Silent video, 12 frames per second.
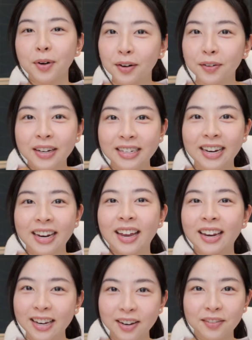perfect at
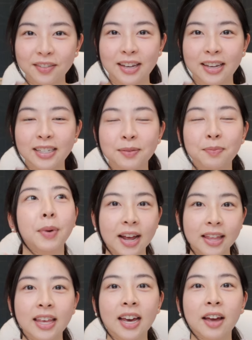any of these, but
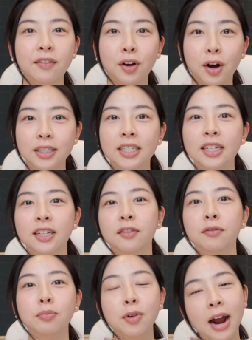I think I've gotten
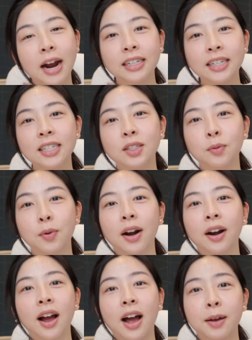enough practice
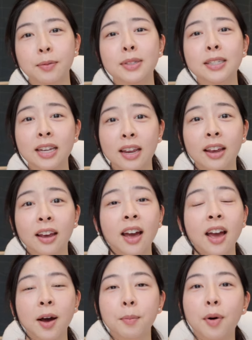where I'm seeing
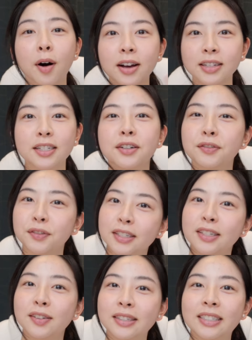positive
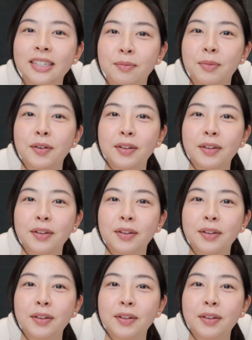results in my